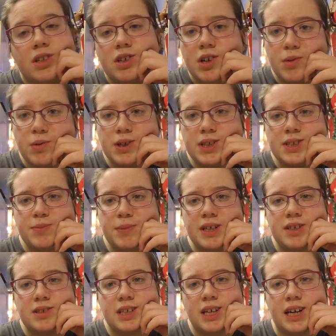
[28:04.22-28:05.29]
you know what it
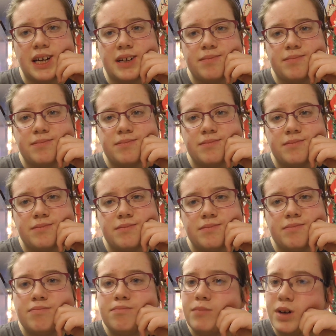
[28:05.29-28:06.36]
smells like?
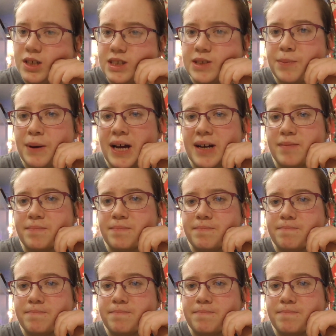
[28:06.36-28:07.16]
Marzipan.